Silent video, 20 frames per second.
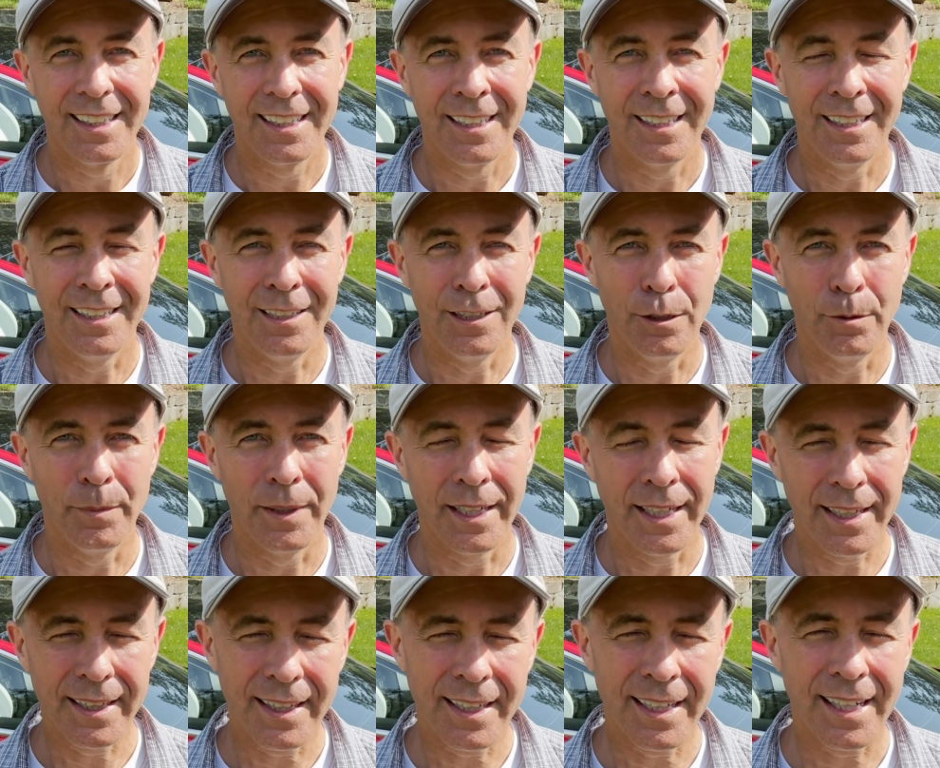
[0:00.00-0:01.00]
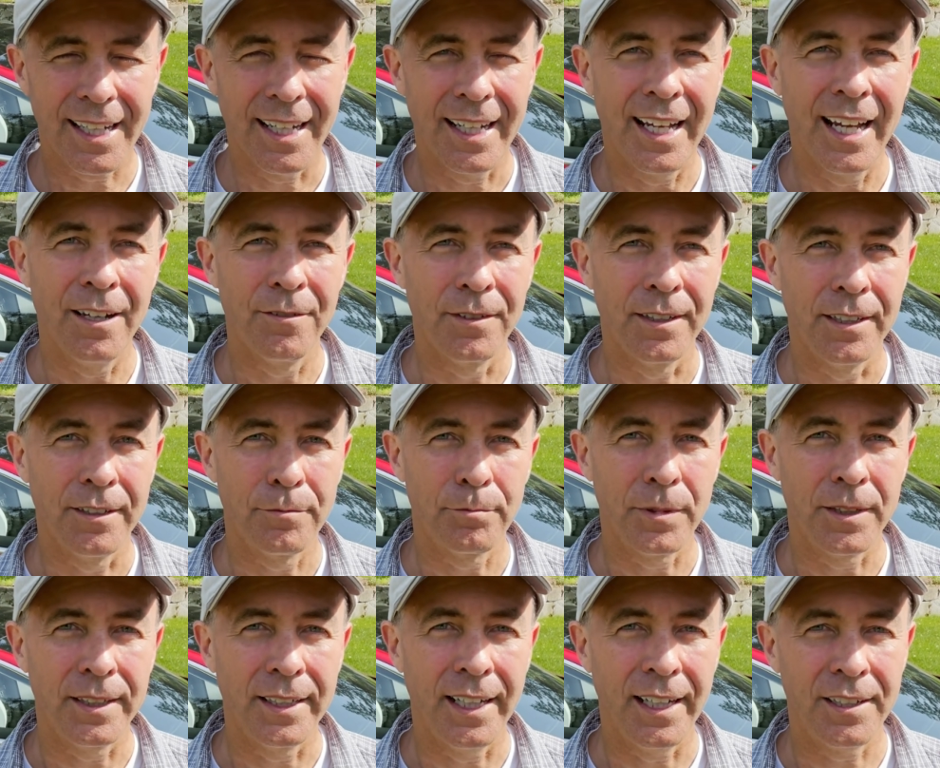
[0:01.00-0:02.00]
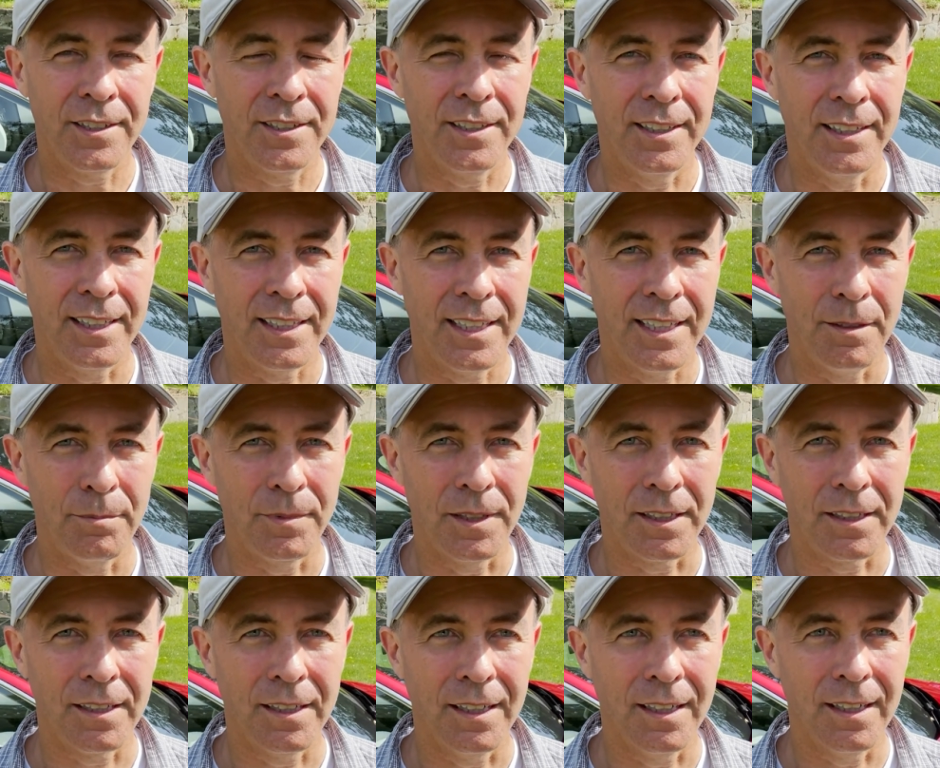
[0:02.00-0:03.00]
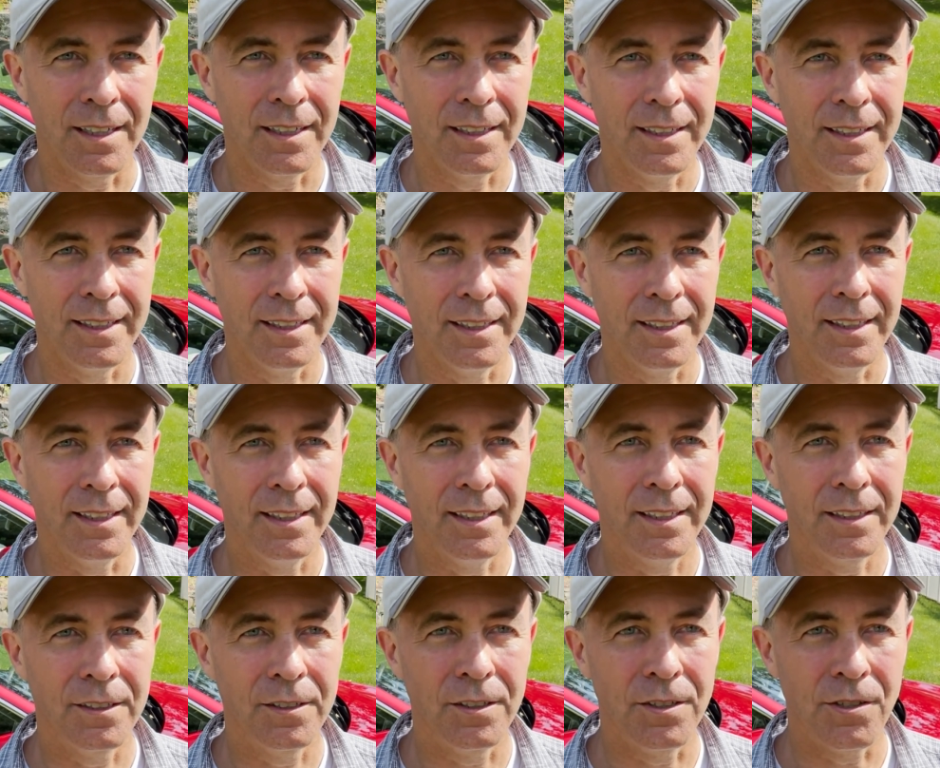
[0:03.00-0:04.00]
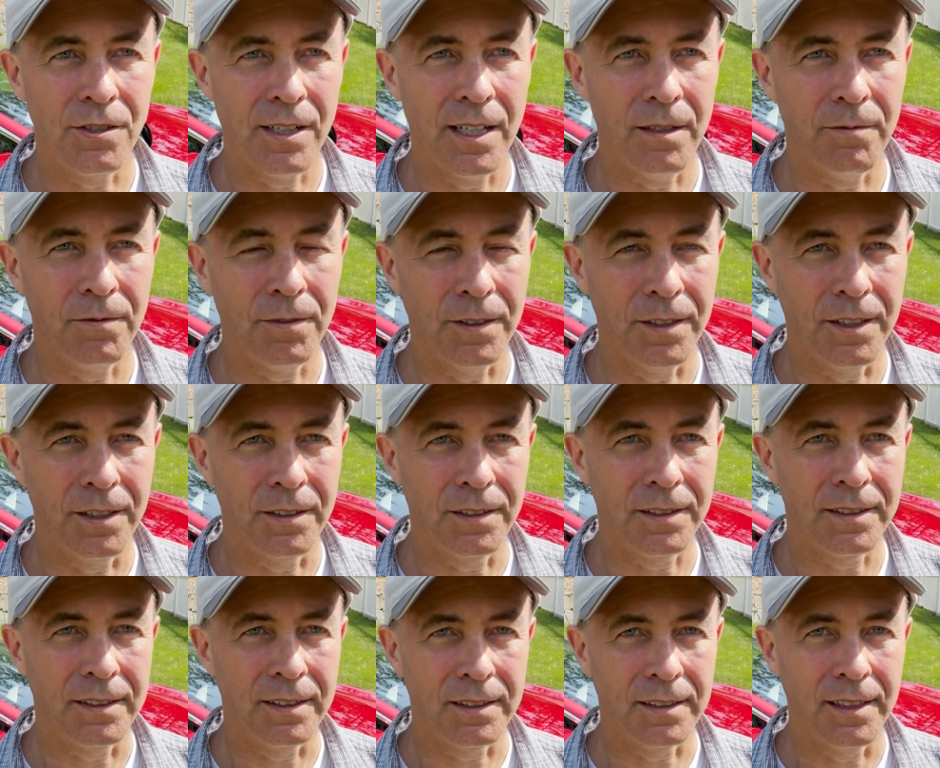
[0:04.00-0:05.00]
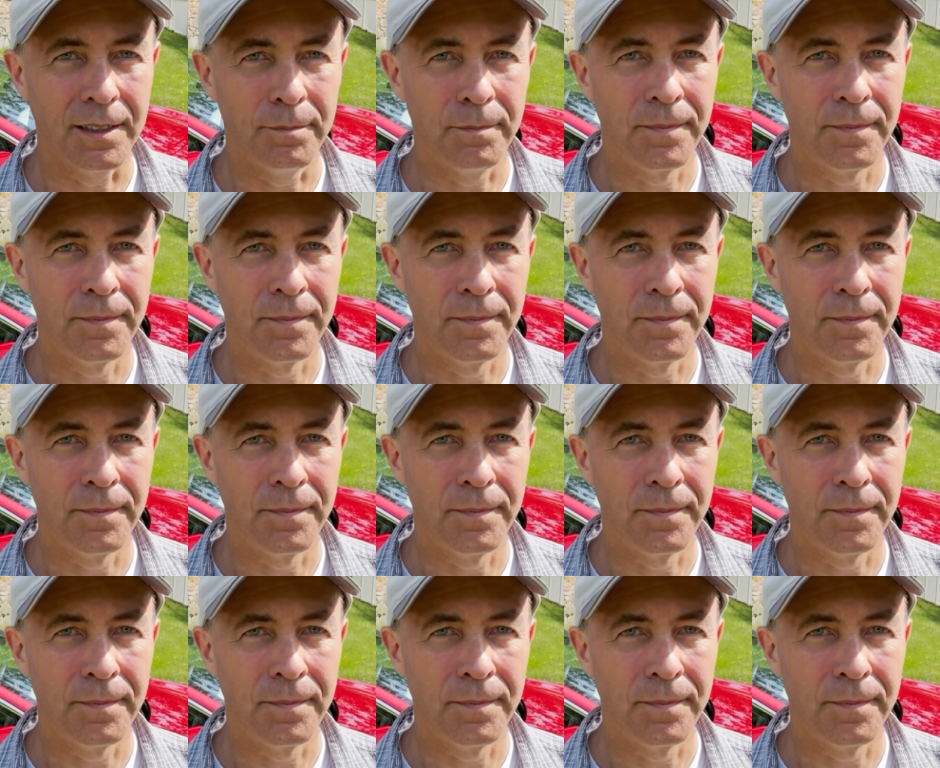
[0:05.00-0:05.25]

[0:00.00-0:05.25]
And I think I have enough protection to keep the car in good shape for years to come.